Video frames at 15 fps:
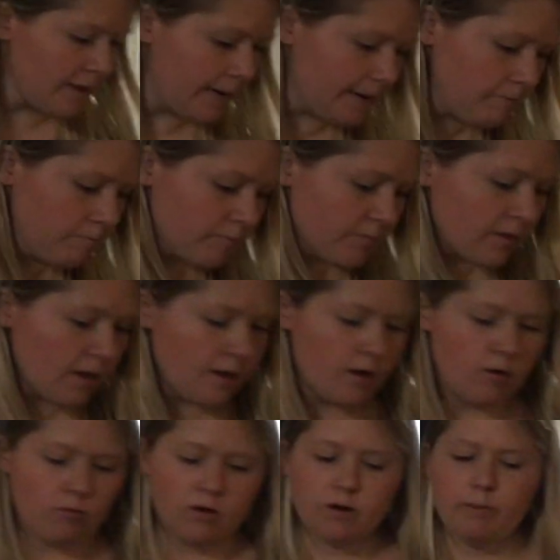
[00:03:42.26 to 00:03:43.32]
Okay.
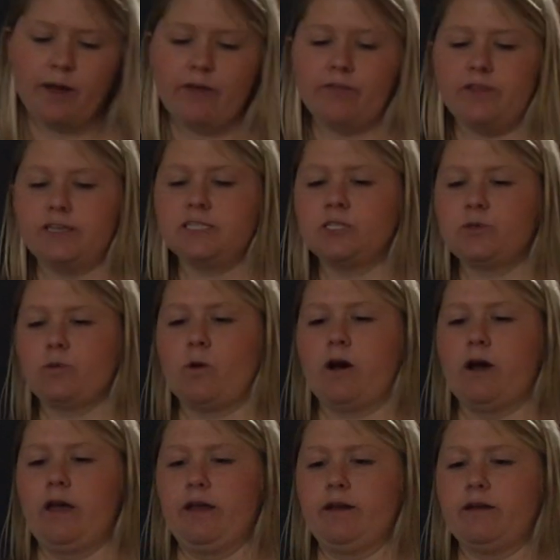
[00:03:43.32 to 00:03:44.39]
What about this
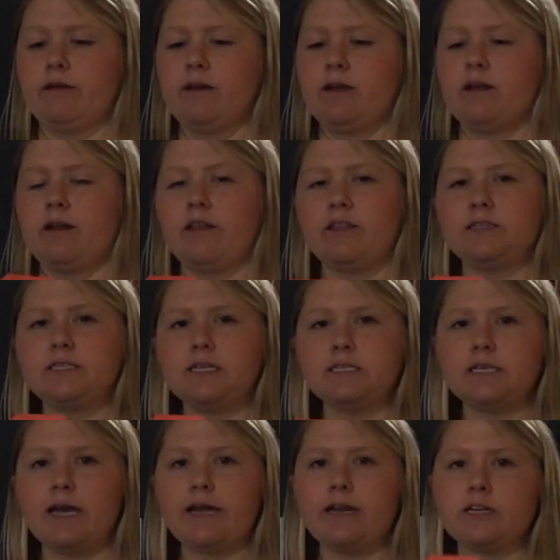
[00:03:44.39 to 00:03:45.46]
one? Now this
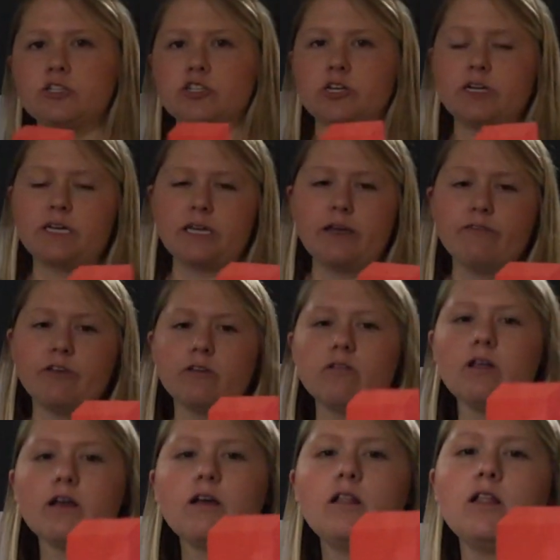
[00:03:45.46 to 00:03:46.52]
is kind of tricky. If you
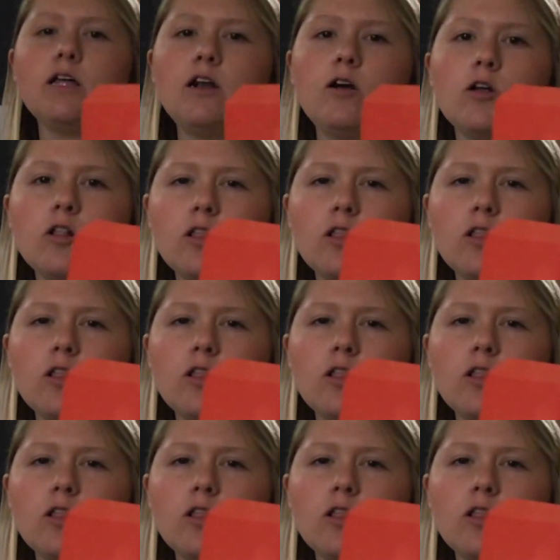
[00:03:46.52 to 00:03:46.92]
look a little